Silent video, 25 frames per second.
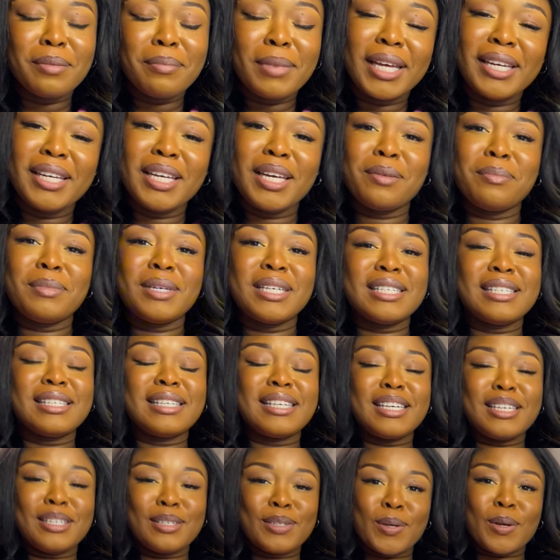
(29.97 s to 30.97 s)
my name is
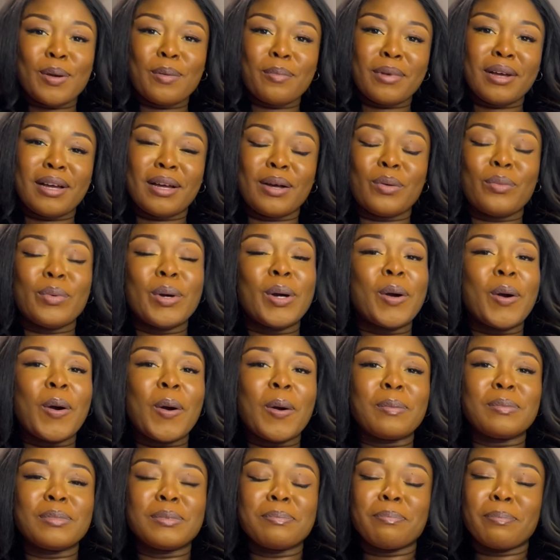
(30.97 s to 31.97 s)
Isioma.
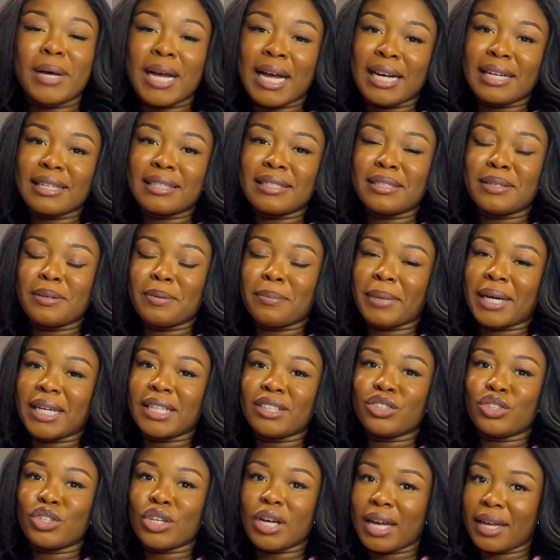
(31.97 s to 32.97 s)
Welcome back to my
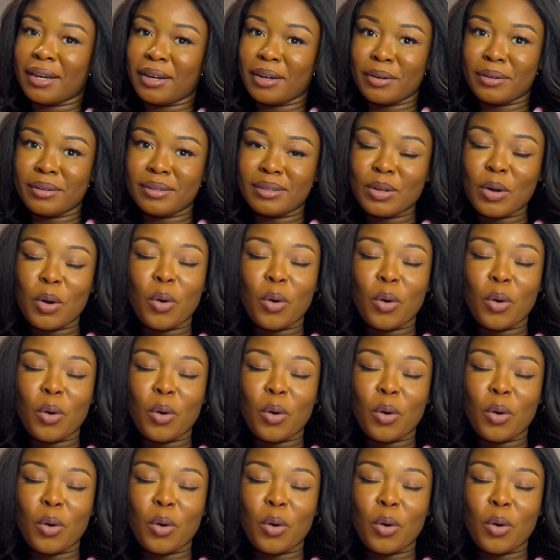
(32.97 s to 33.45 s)
channel,